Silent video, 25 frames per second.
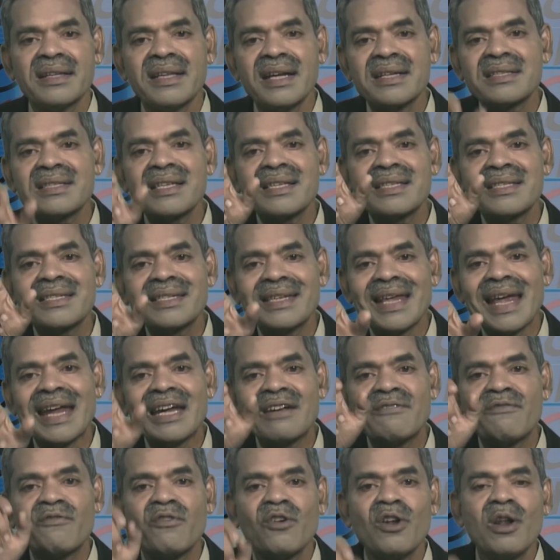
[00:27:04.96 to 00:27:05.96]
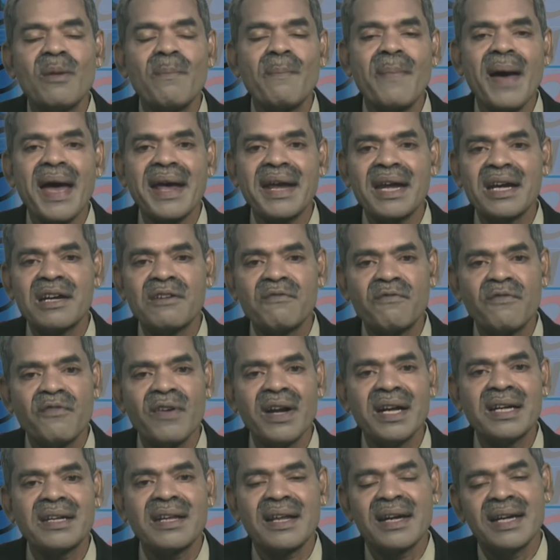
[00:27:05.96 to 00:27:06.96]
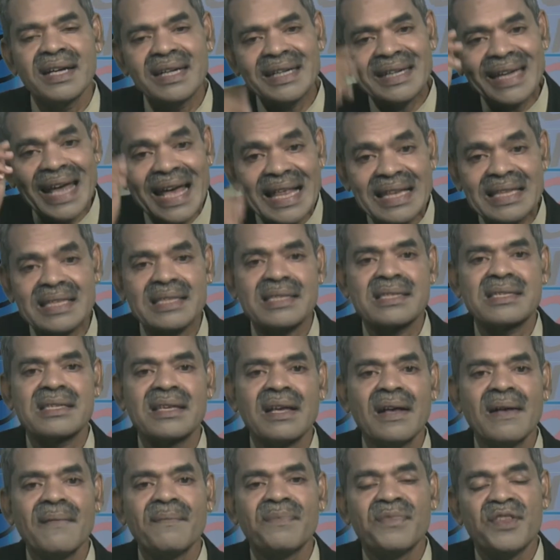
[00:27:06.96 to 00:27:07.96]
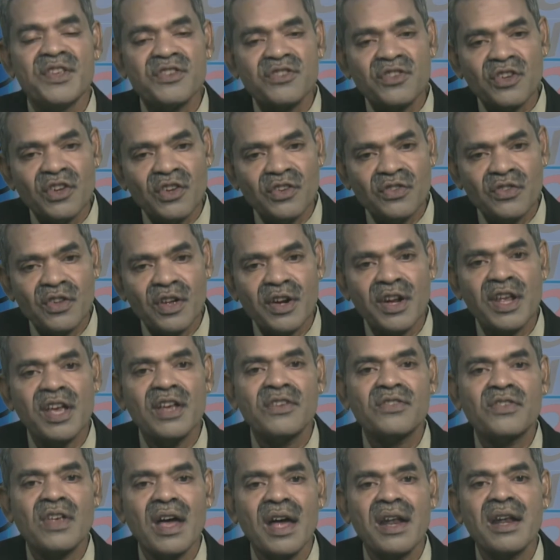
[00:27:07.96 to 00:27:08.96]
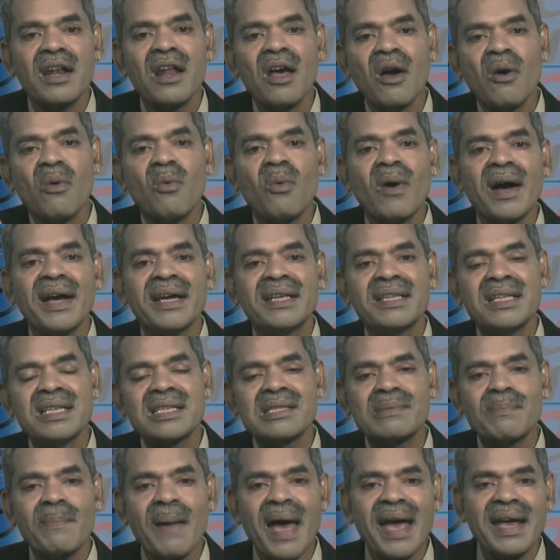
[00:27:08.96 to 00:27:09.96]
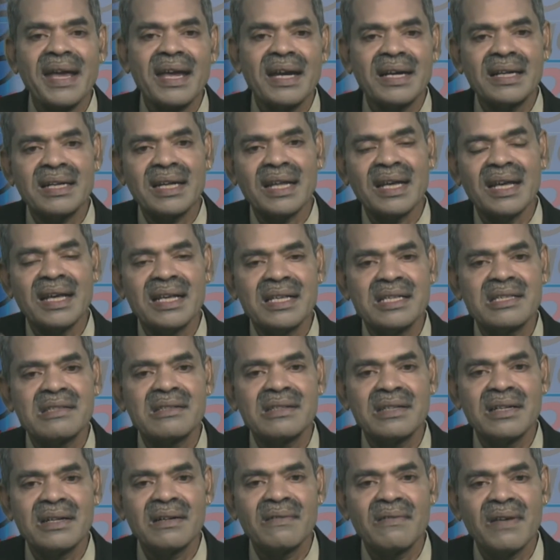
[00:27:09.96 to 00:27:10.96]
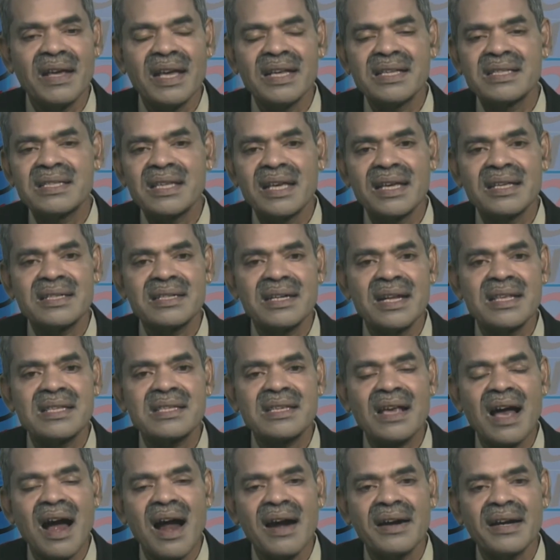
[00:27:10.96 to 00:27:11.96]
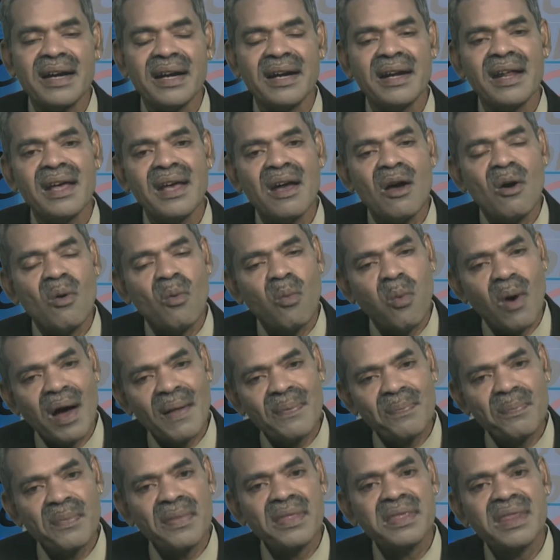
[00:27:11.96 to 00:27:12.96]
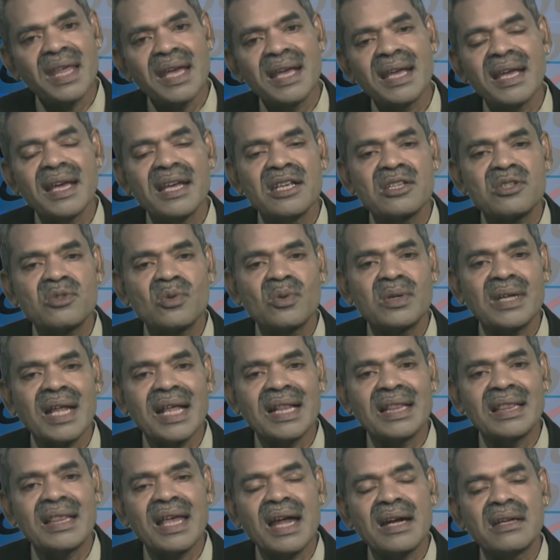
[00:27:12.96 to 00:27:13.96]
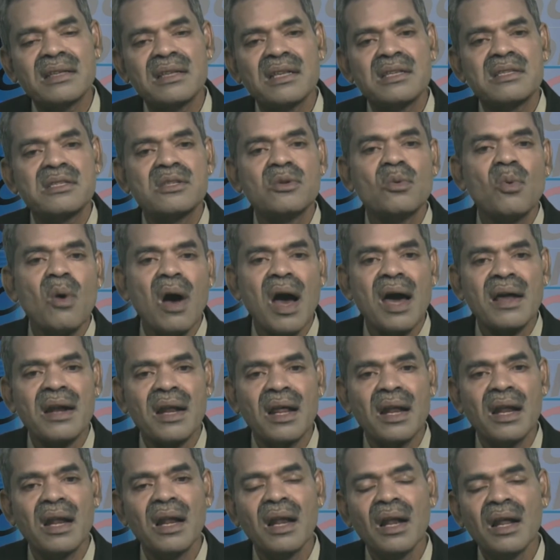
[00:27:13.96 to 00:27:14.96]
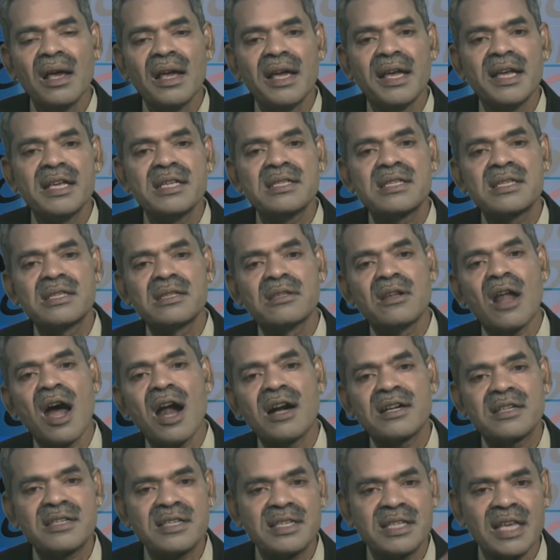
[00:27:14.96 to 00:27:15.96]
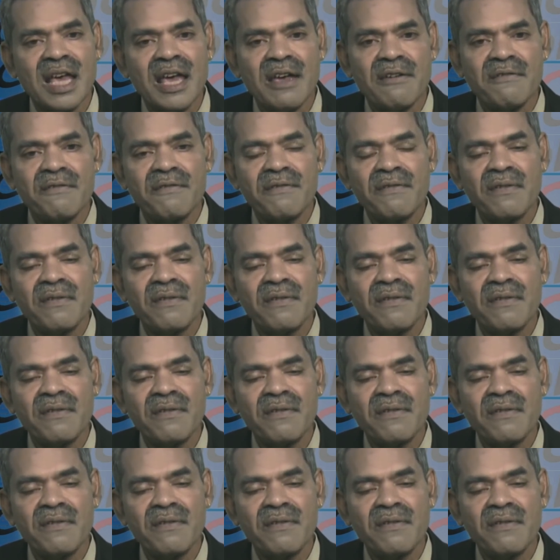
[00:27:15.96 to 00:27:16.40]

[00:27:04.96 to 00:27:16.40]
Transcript: That is a stateful packet filter. It tells this is the reason why this packet is discarded. One thing is to tell that this URL is not safe.